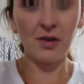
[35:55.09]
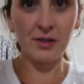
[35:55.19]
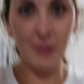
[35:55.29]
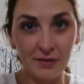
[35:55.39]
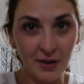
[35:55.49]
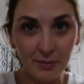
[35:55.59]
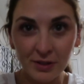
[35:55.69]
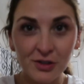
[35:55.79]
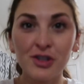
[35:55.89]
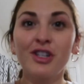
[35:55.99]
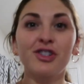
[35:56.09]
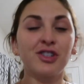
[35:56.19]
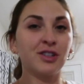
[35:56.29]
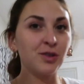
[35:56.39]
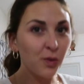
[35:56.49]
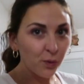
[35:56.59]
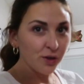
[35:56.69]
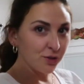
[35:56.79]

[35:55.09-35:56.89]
it's my family's tradition. We